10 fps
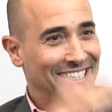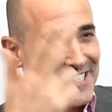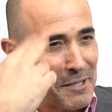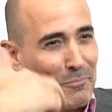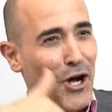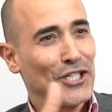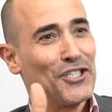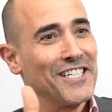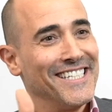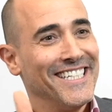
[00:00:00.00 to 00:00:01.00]

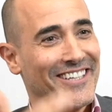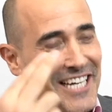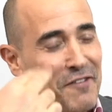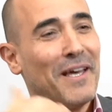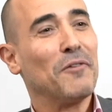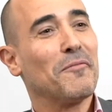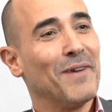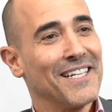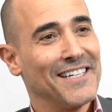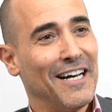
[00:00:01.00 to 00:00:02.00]
subconscious deal that I made with
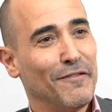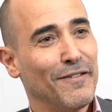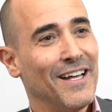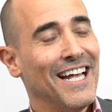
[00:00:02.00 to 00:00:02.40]
myself,